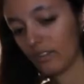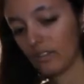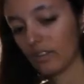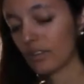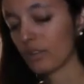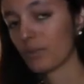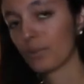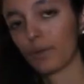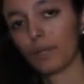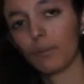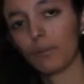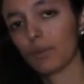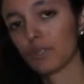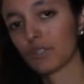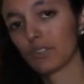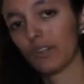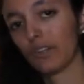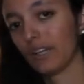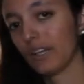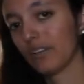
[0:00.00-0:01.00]
That's pretty
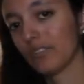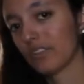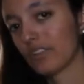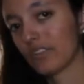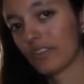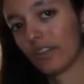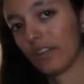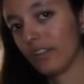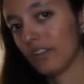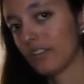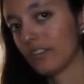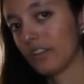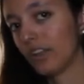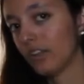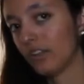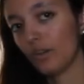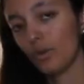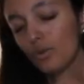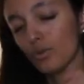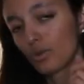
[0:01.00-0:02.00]
much all I have to say.
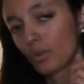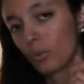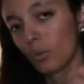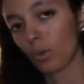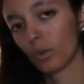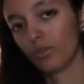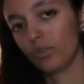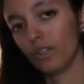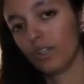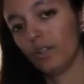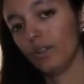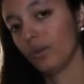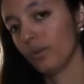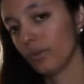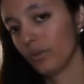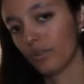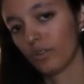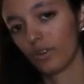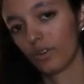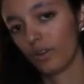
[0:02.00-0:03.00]
Stay tuned for more
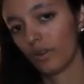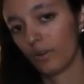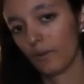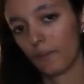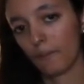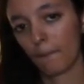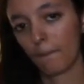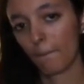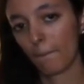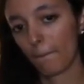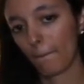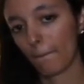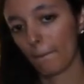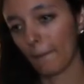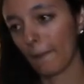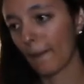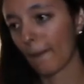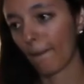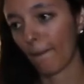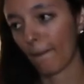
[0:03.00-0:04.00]
videos.
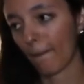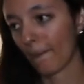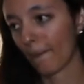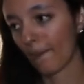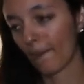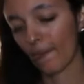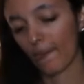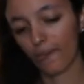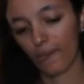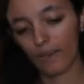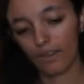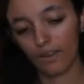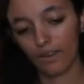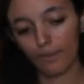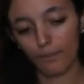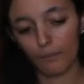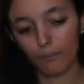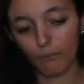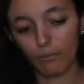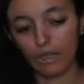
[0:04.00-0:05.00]
Yeah.
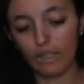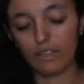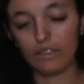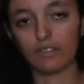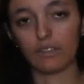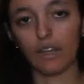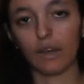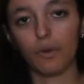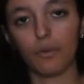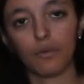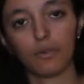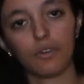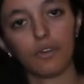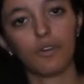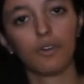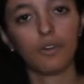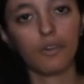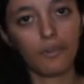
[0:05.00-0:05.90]
Peace out.